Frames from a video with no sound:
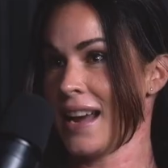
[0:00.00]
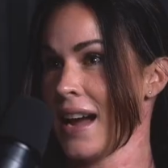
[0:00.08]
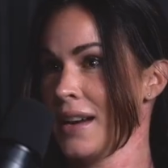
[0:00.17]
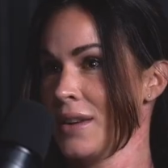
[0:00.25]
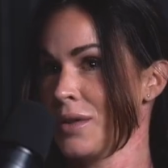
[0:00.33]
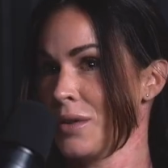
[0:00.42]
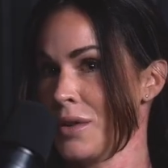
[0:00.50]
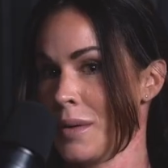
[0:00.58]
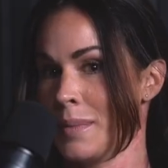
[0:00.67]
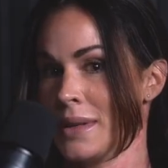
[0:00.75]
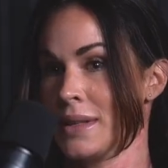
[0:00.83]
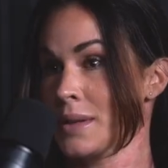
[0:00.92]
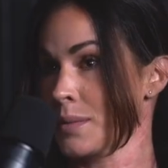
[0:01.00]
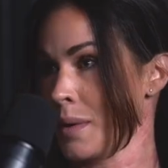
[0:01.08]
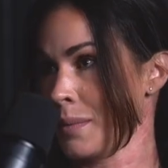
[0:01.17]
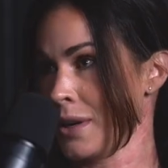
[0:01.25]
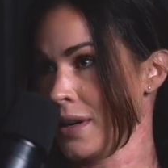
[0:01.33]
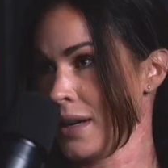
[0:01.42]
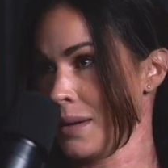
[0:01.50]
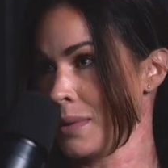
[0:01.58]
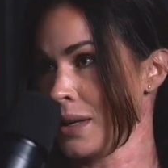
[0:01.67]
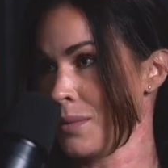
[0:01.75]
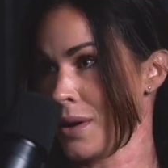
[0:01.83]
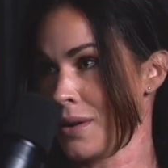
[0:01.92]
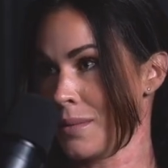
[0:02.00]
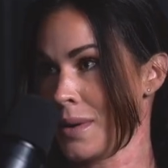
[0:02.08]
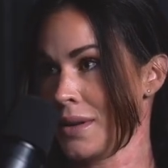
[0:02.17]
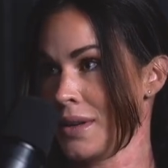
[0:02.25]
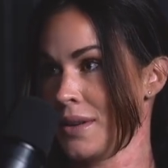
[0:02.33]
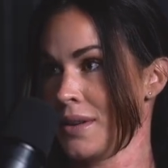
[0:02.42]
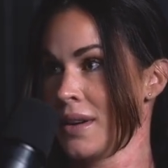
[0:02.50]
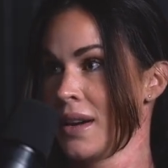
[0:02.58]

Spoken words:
I grew up as a swimmer and I played water polo.